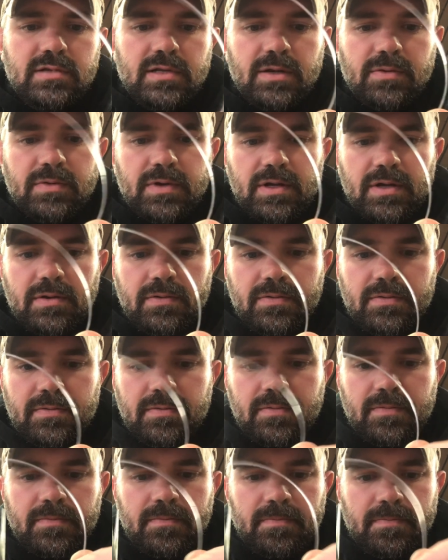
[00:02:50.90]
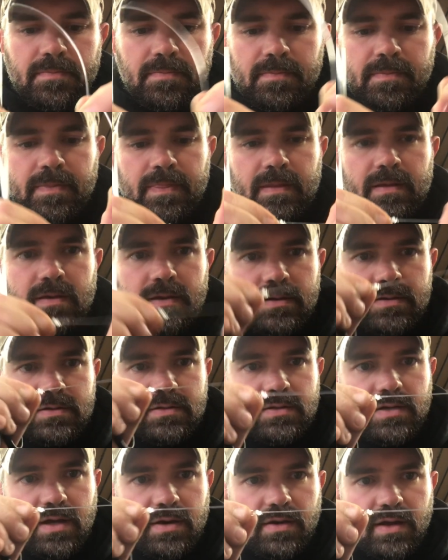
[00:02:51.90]
There we go.
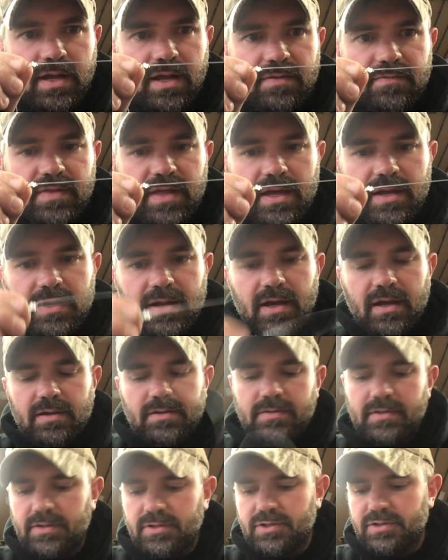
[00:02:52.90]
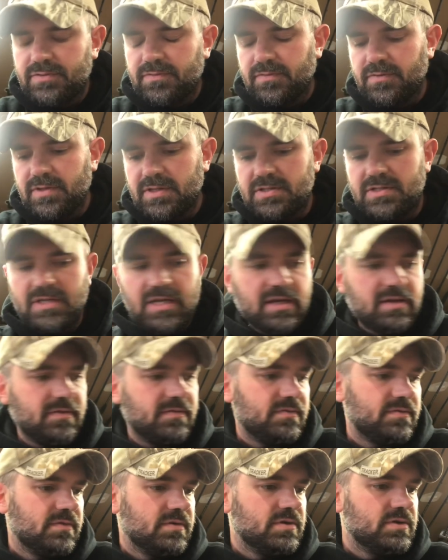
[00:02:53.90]
So now I have that knot. And just for the sake
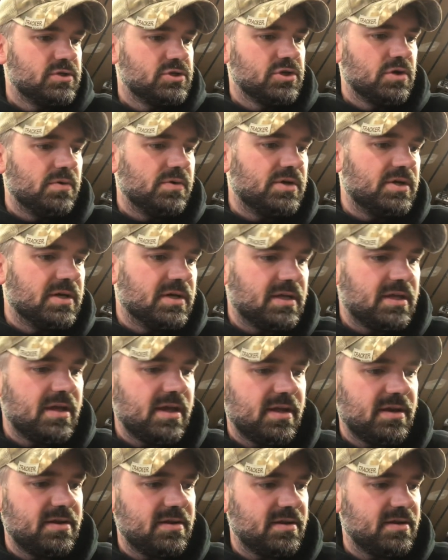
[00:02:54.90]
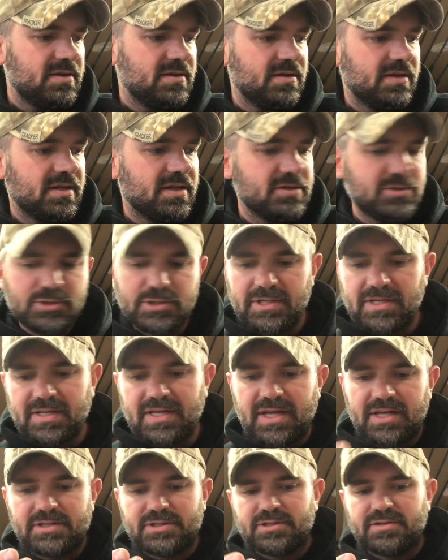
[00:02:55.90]
of showing you again, in case you didn't
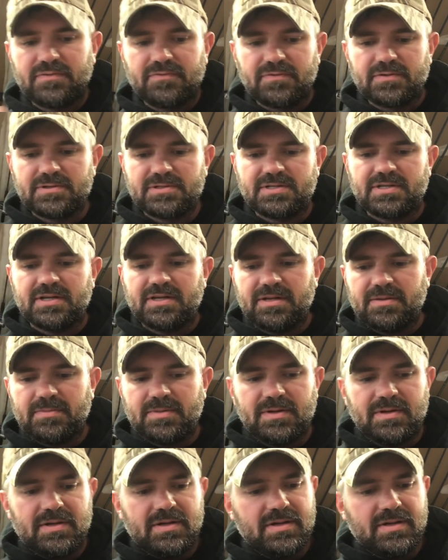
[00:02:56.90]
catch it the first time,